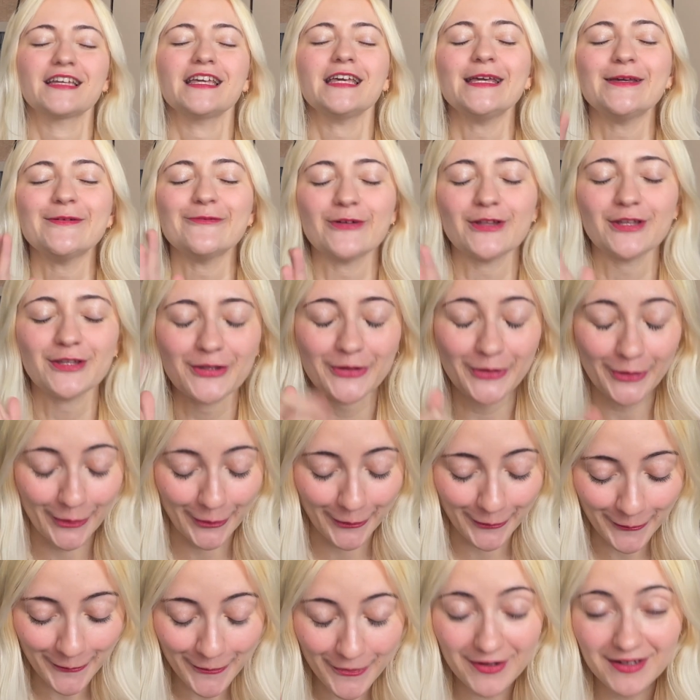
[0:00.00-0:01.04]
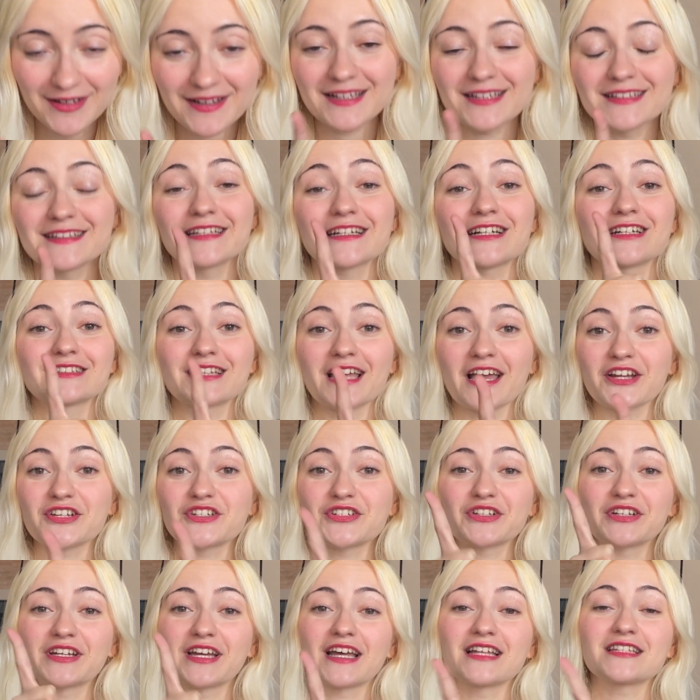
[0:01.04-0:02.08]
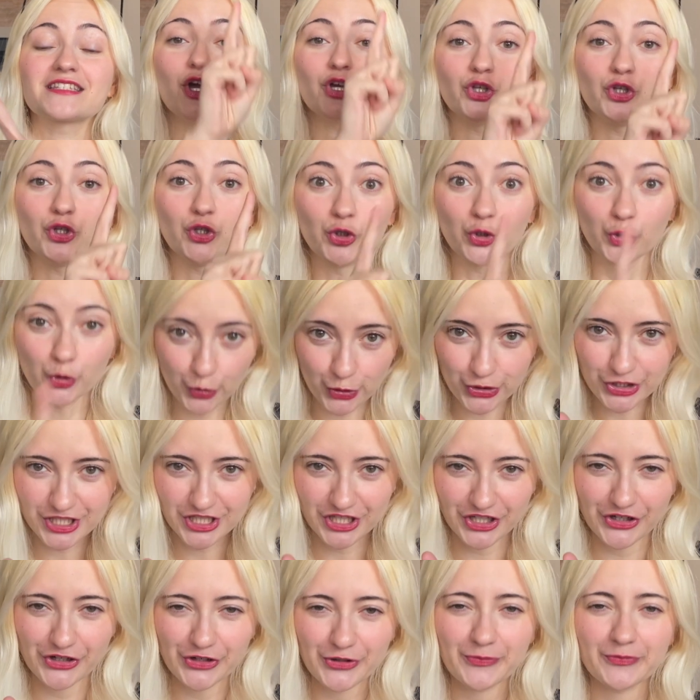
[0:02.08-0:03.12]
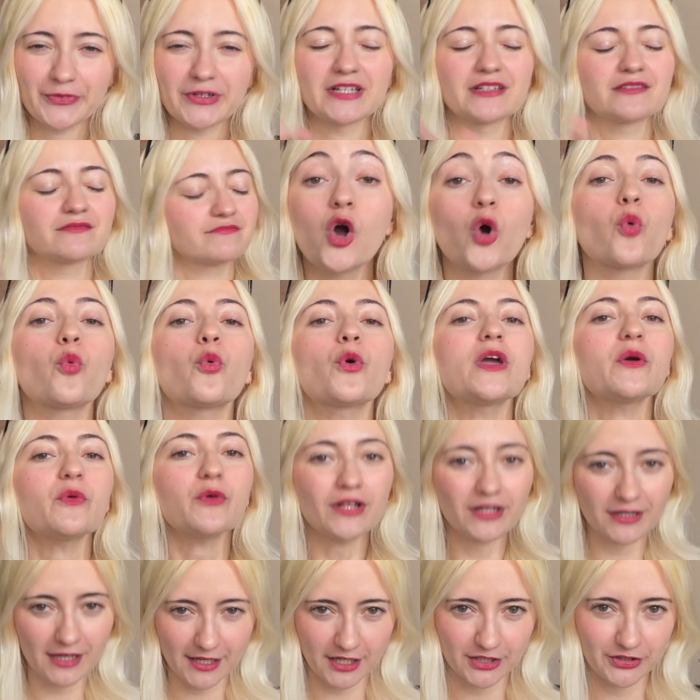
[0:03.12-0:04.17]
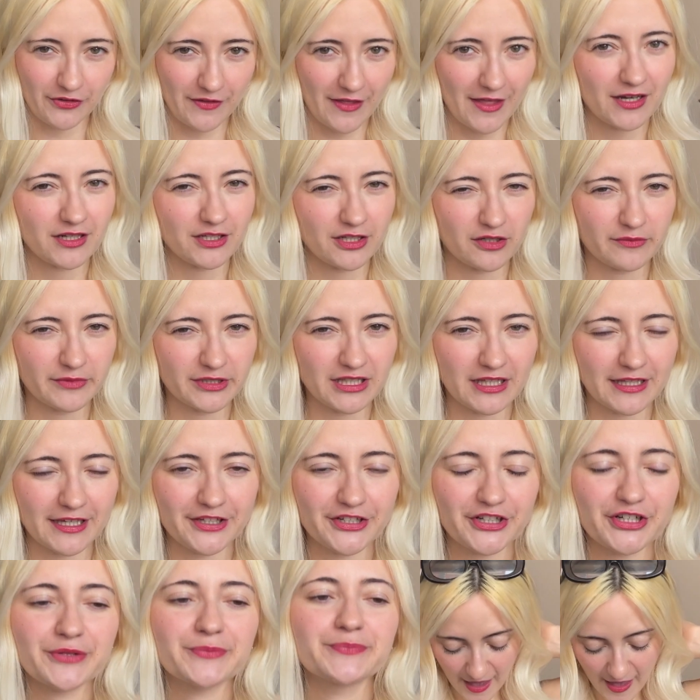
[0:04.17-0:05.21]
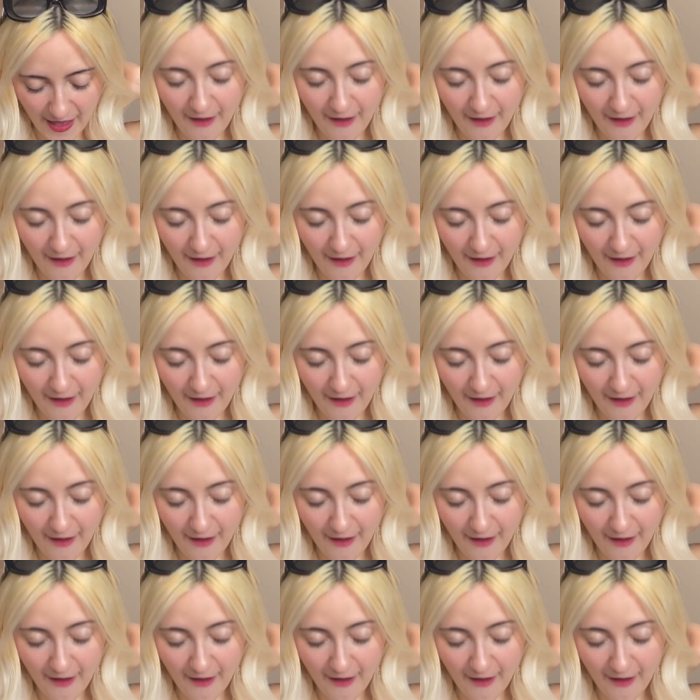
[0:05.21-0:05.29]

even though the connection gets juicier, but we will get into that a little bit later.